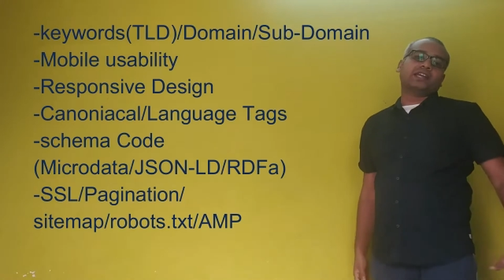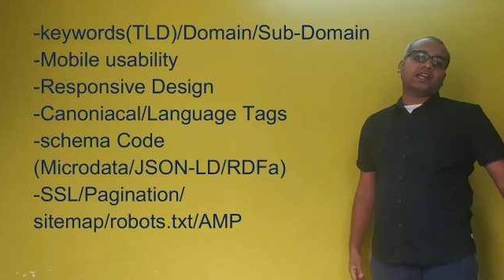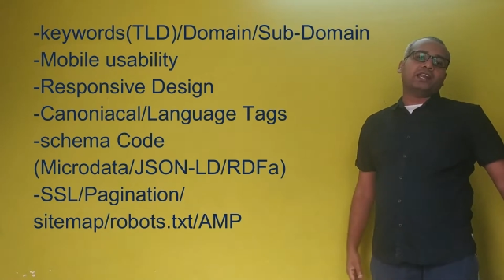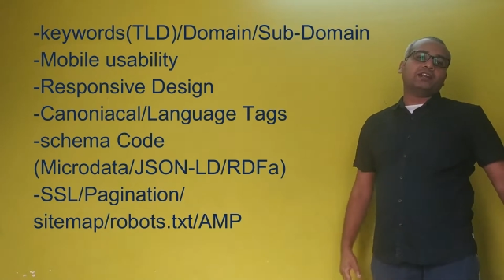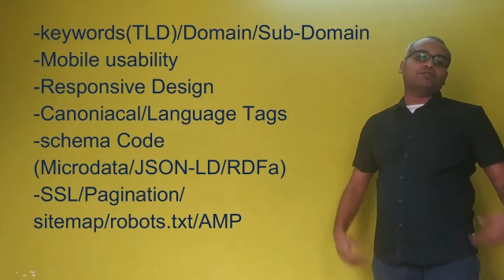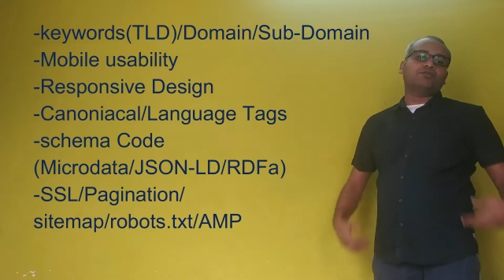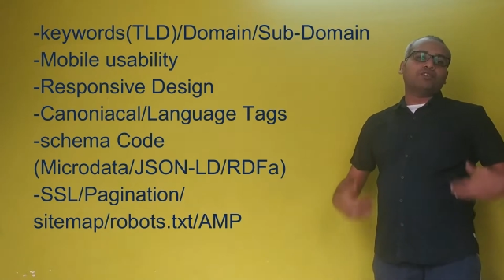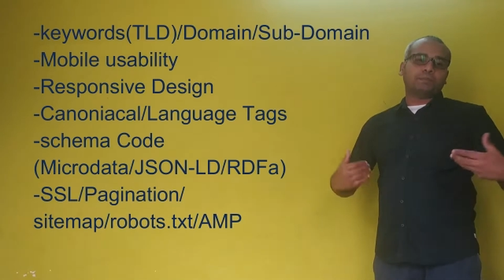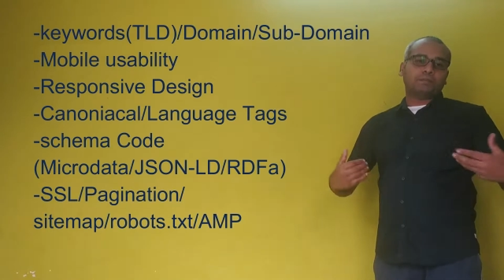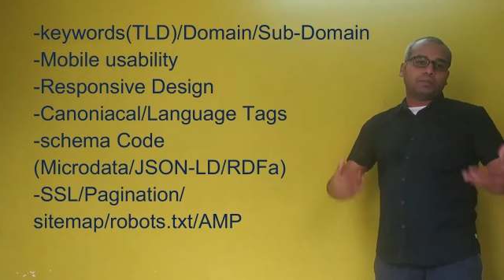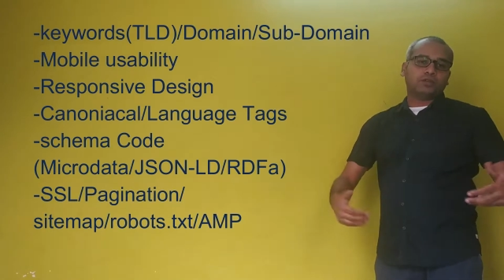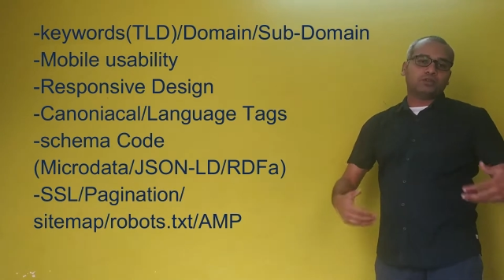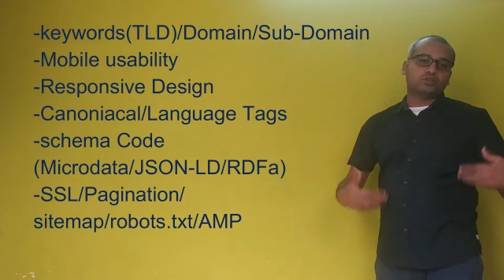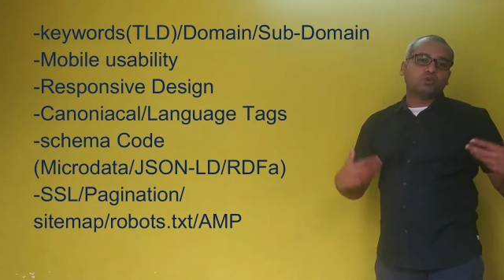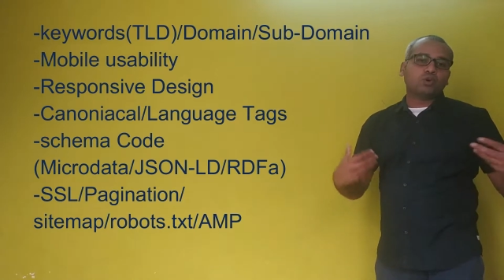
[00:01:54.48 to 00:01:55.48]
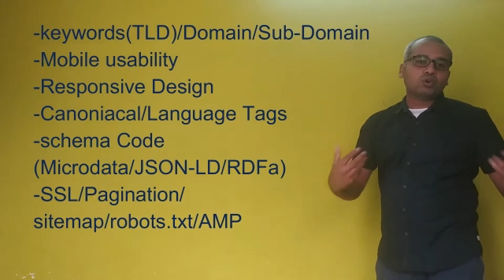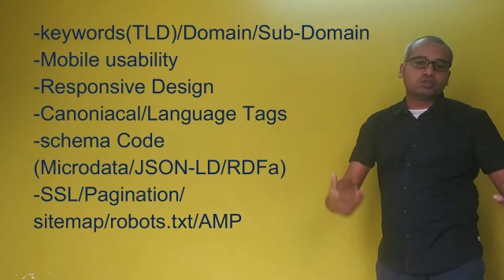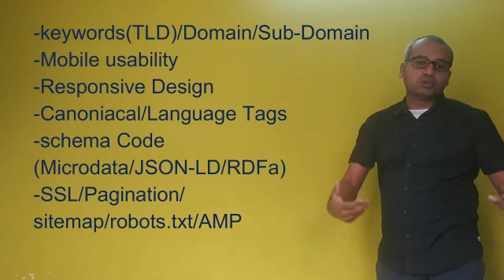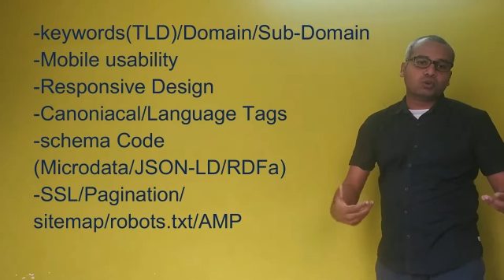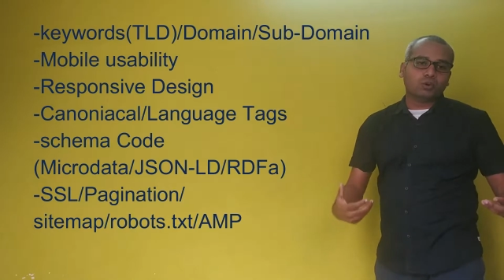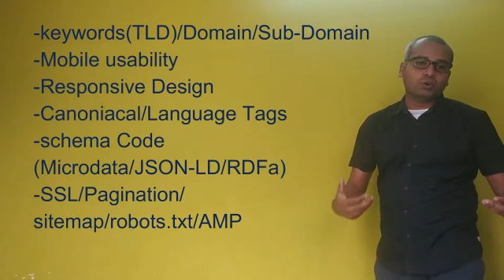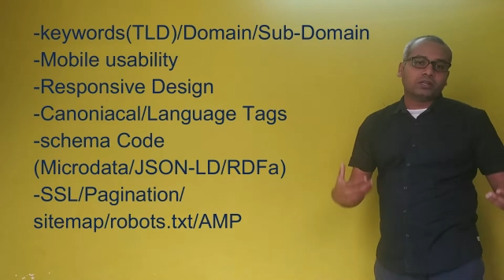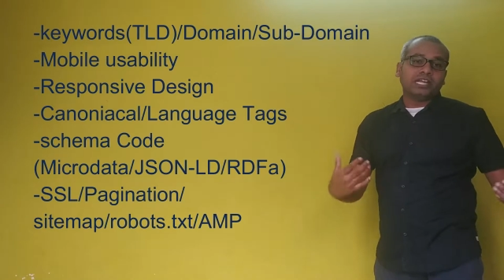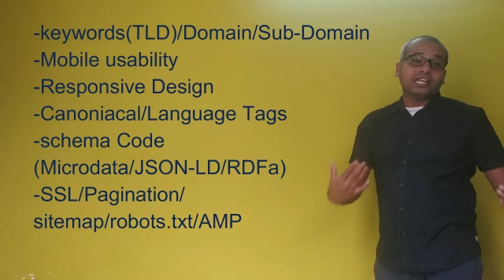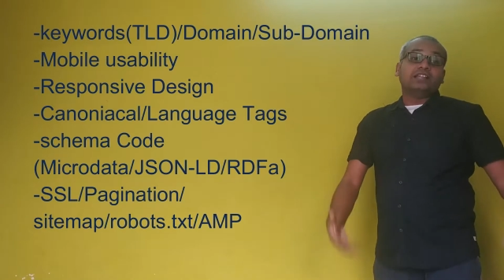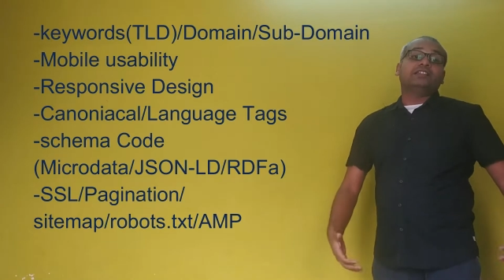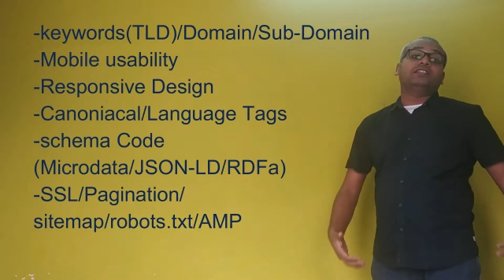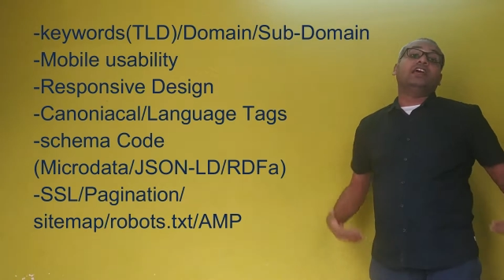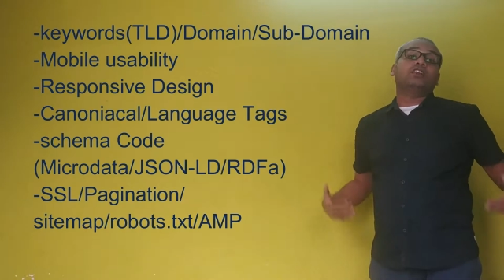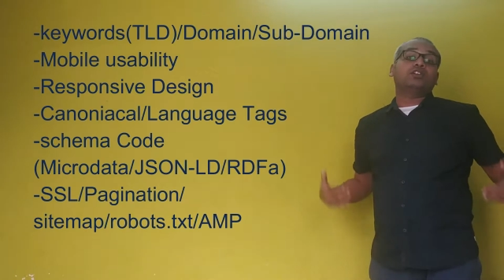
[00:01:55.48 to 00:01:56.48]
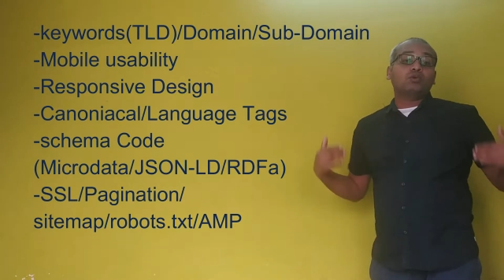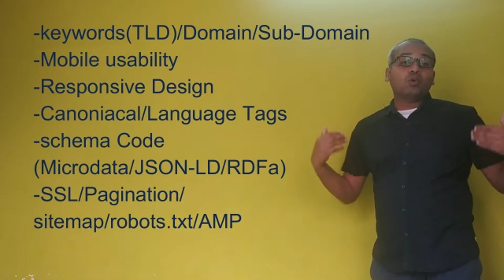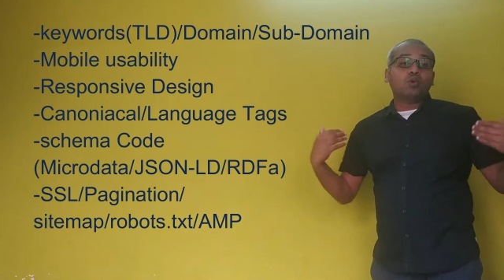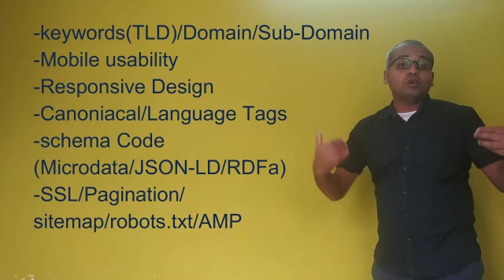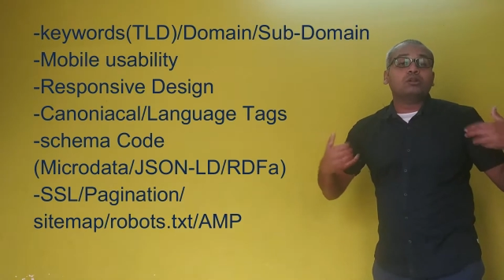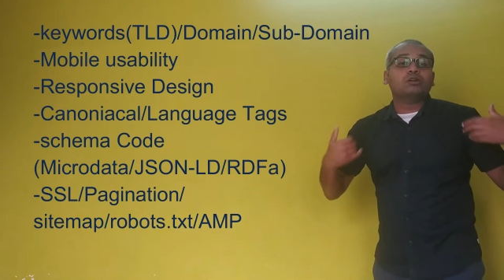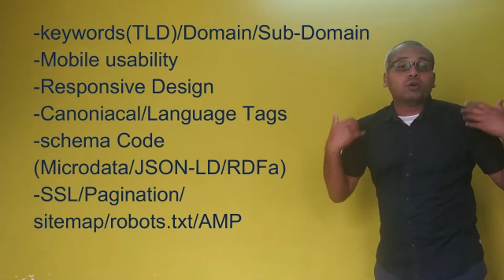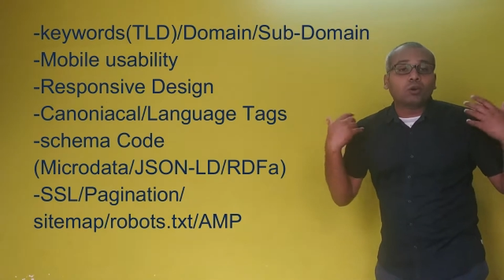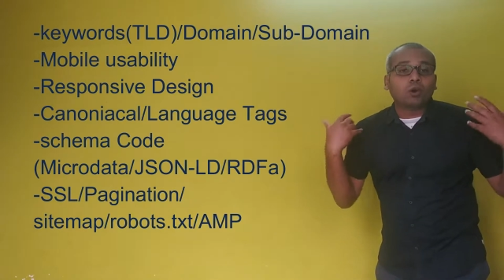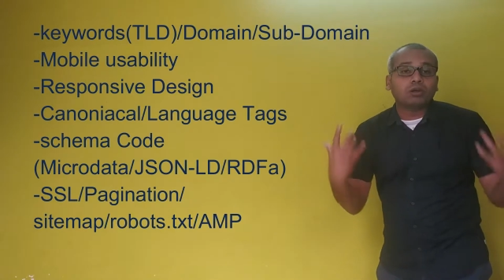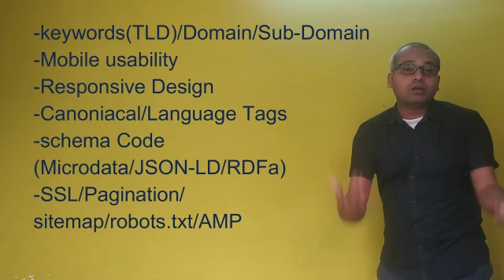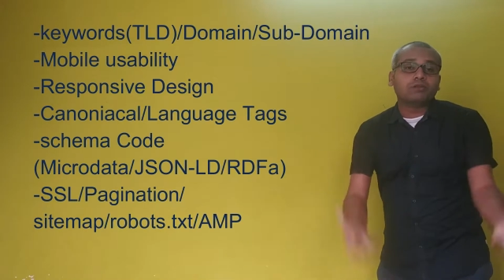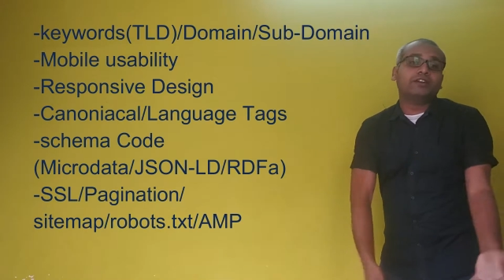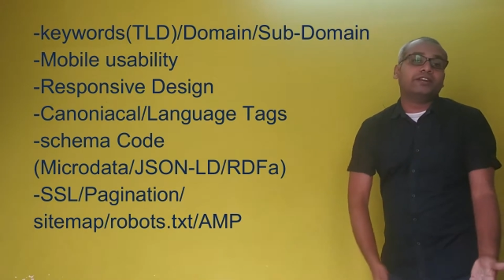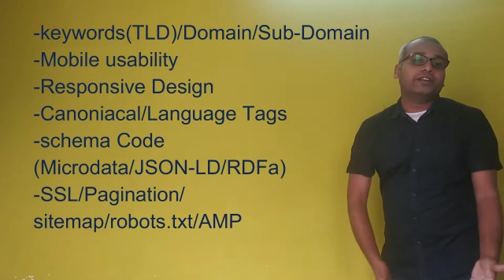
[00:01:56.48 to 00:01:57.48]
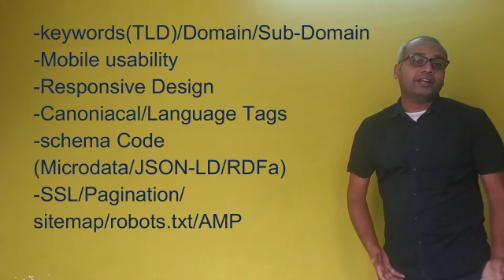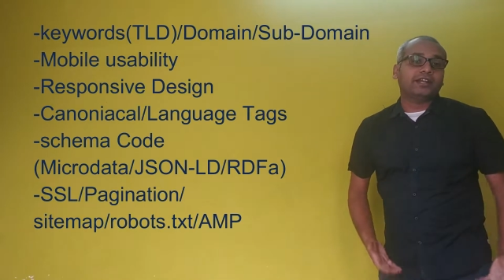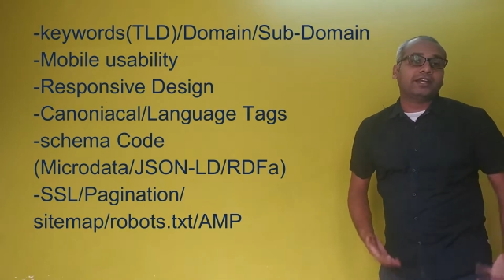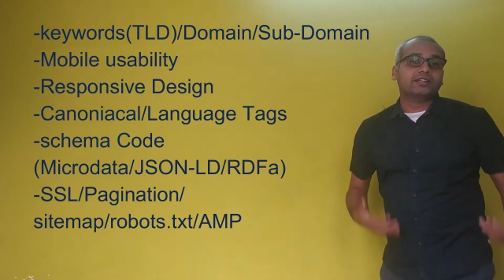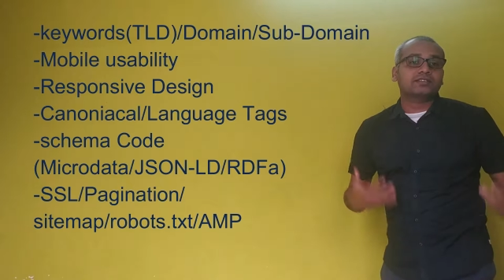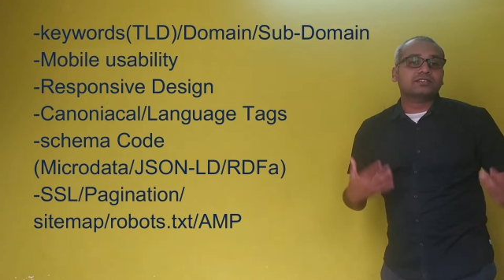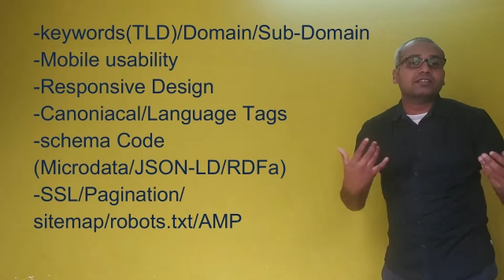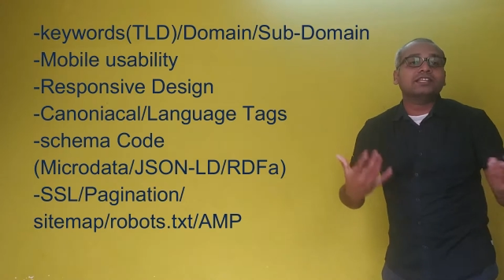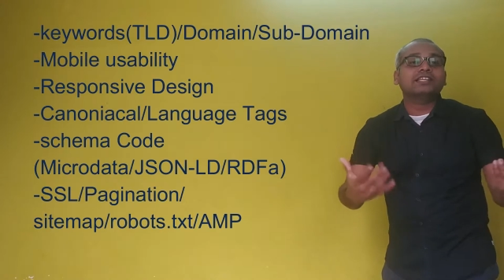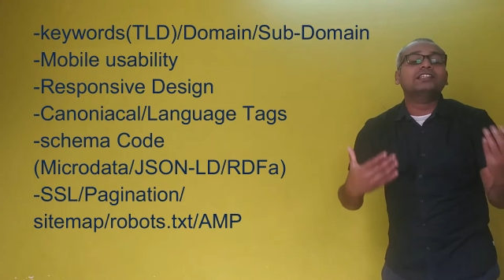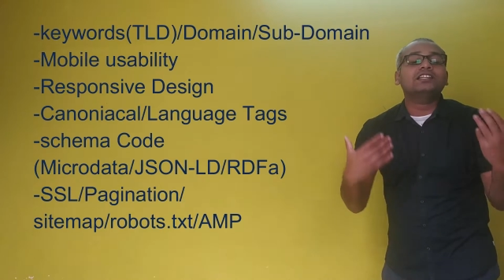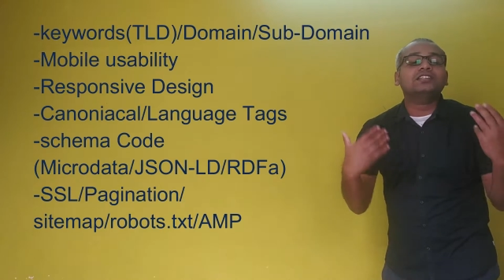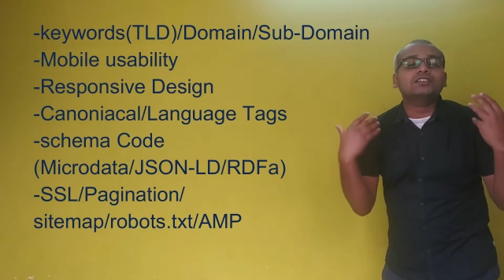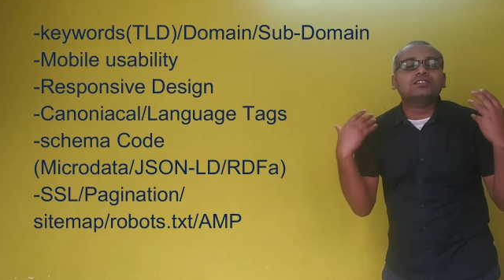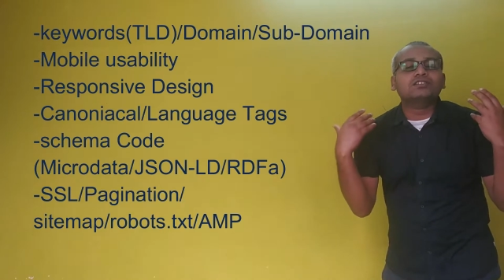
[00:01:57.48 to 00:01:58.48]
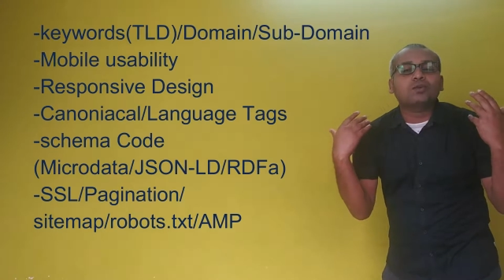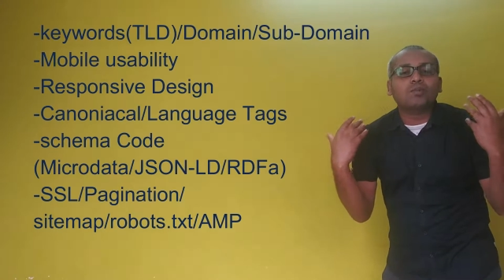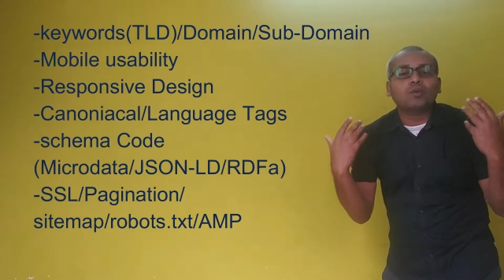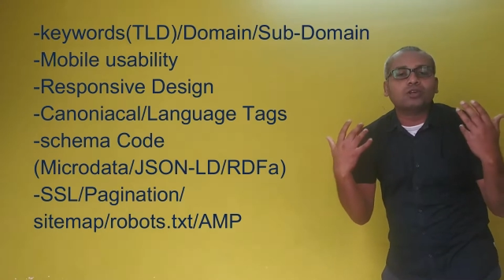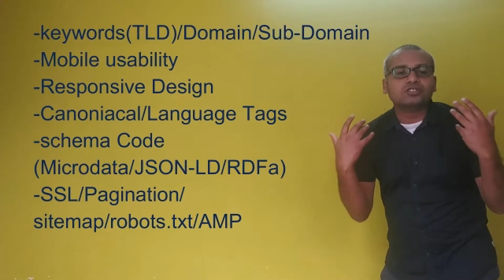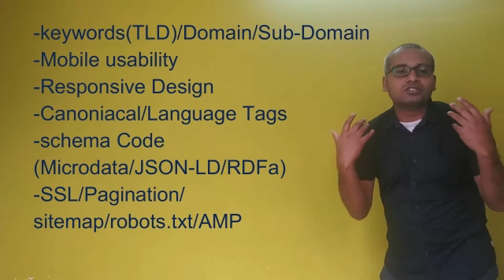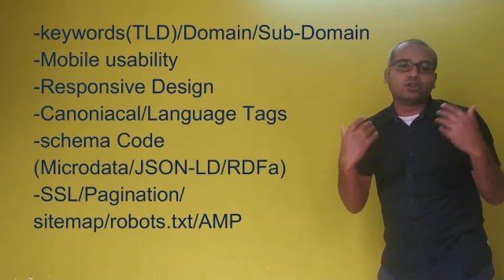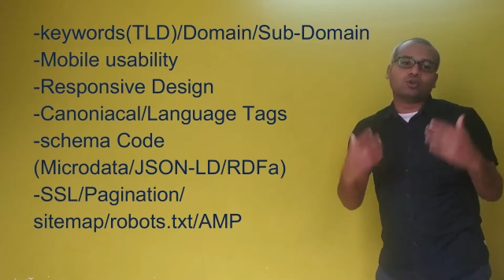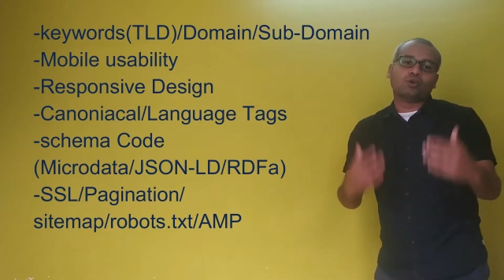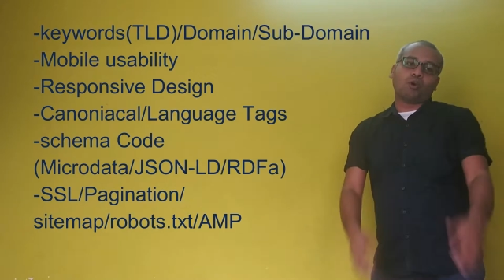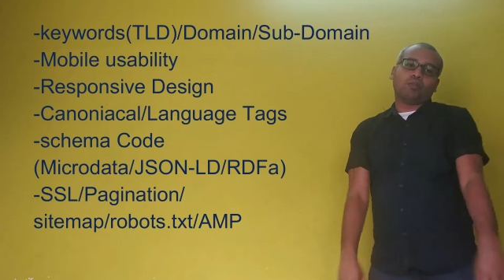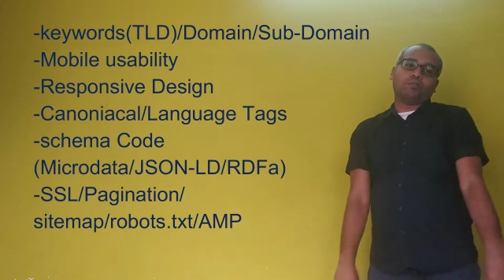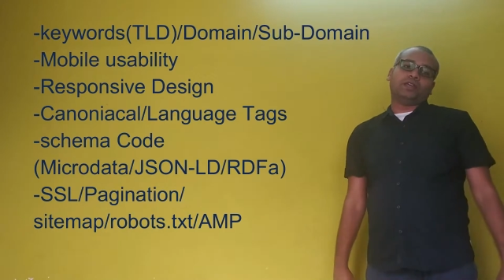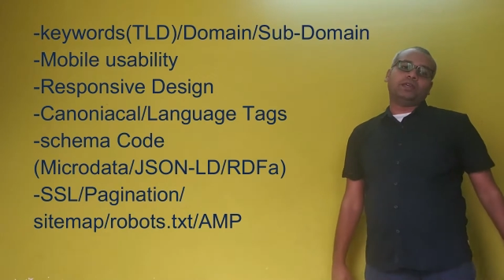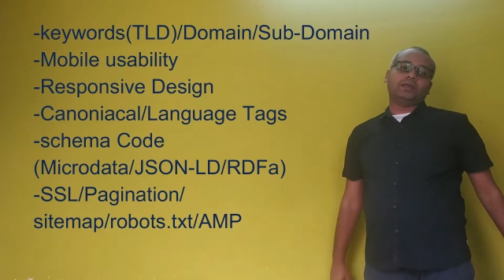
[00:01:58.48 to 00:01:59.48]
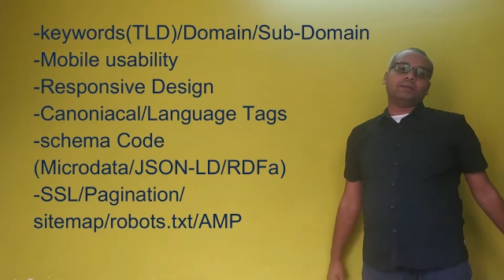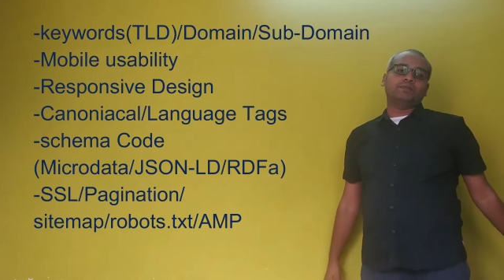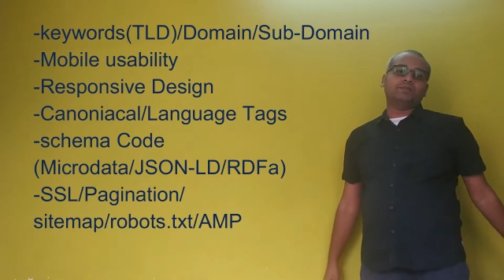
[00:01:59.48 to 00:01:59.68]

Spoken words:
end of the source code, then Google crawler will detect this is the master copy.